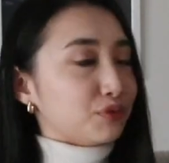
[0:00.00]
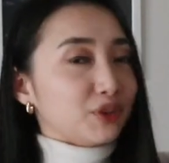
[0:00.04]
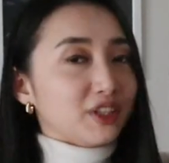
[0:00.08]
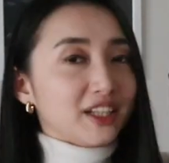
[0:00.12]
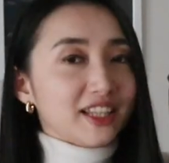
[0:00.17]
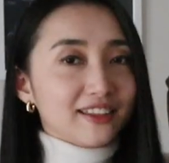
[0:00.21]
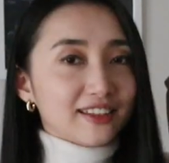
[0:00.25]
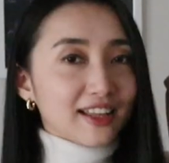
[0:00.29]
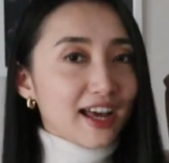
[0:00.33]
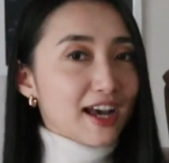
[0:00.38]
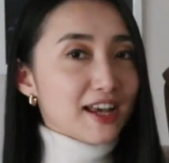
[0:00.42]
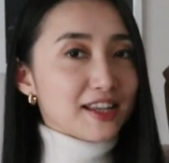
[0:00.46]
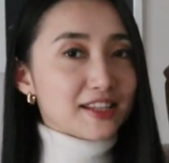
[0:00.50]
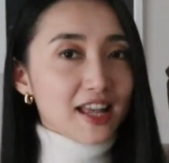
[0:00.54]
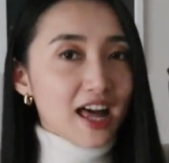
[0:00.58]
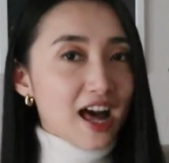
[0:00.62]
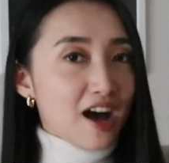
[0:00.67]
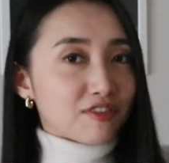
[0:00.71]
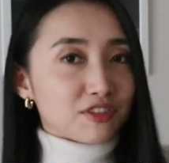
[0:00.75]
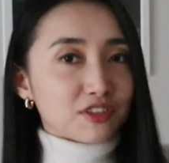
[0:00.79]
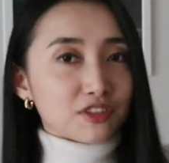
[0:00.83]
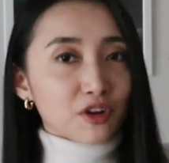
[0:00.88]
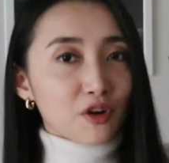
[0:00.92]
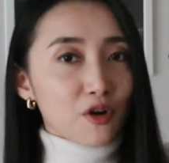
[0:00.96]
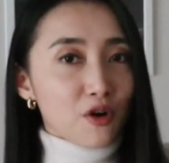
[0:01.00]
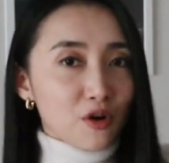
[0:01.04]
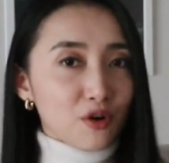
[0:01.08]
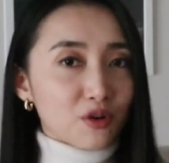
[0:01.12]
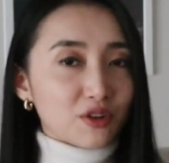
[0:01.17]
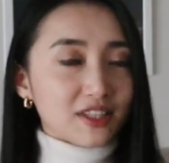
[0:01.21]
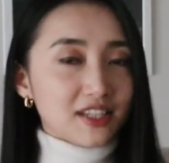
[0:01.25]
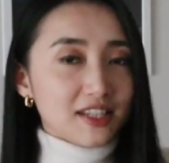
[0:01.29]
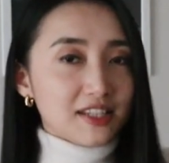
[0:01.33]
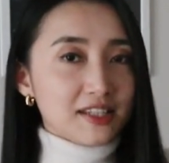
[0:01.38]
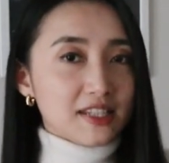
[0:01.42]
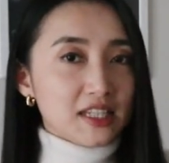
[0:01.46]
really nice after
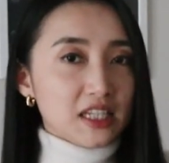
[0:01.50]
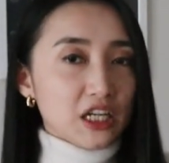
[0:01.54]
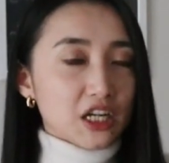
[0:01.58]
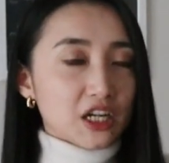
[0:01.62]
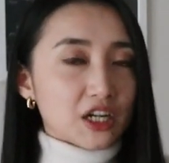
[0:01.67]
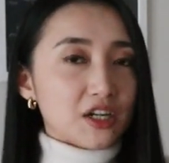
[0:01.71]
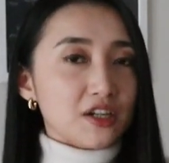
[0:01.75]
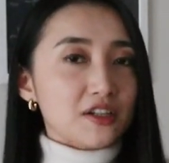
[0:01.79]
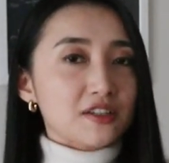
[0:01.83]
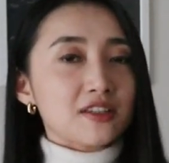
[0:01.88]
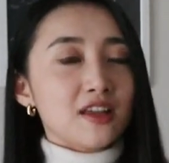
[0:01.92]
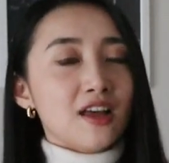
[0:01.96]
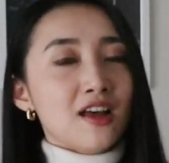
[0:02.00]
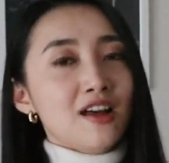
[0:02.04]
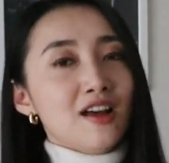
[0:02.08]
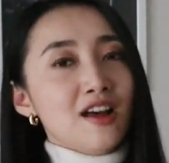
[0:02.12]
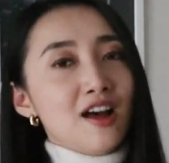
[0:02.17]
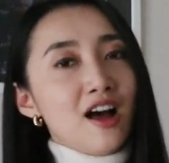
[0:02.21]
all these years.